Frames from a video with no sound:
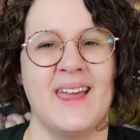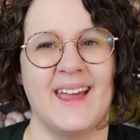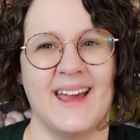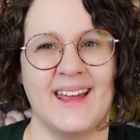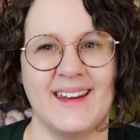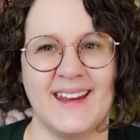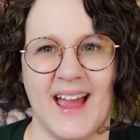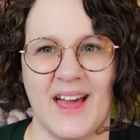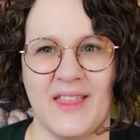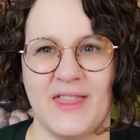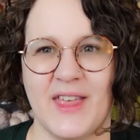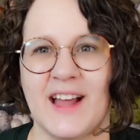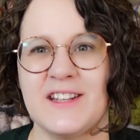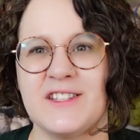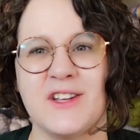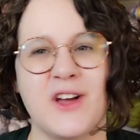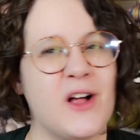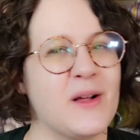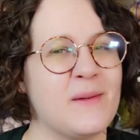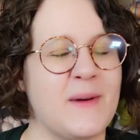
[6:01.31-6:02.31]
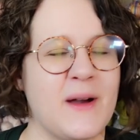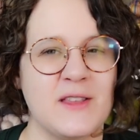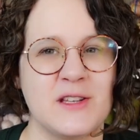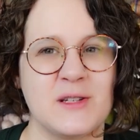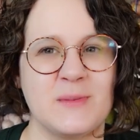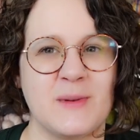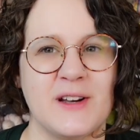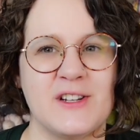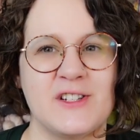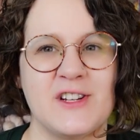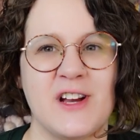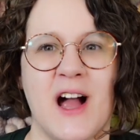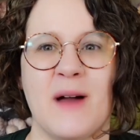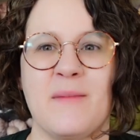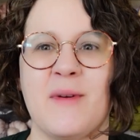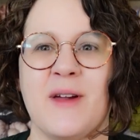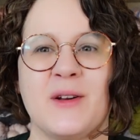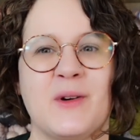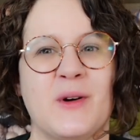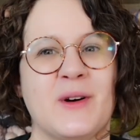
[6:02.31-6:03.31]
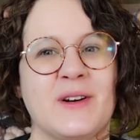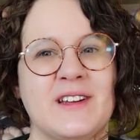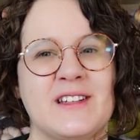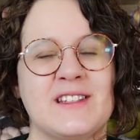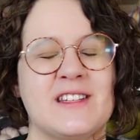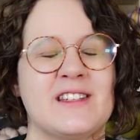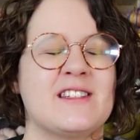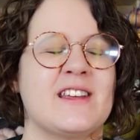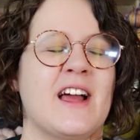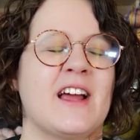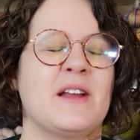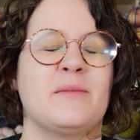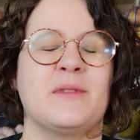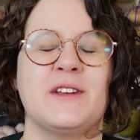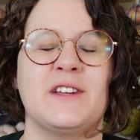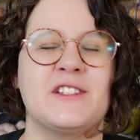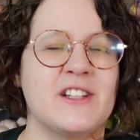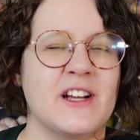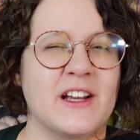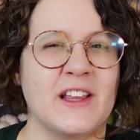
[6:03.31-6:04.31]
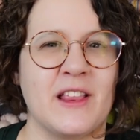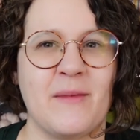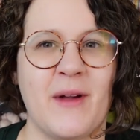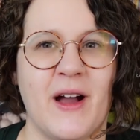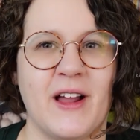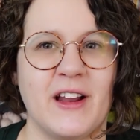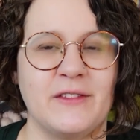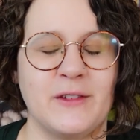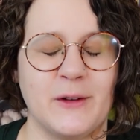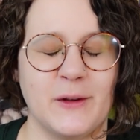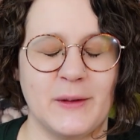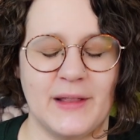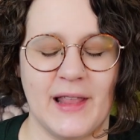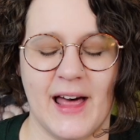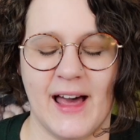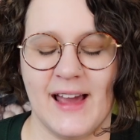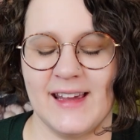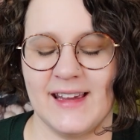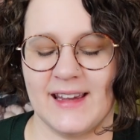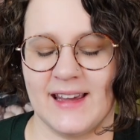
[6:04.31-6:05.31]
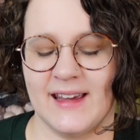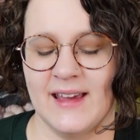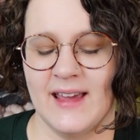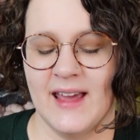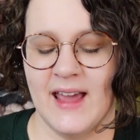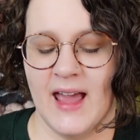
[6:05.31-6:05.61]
And yeah, that's all about the spread shop and Courtney's design. Please check them out if you would like.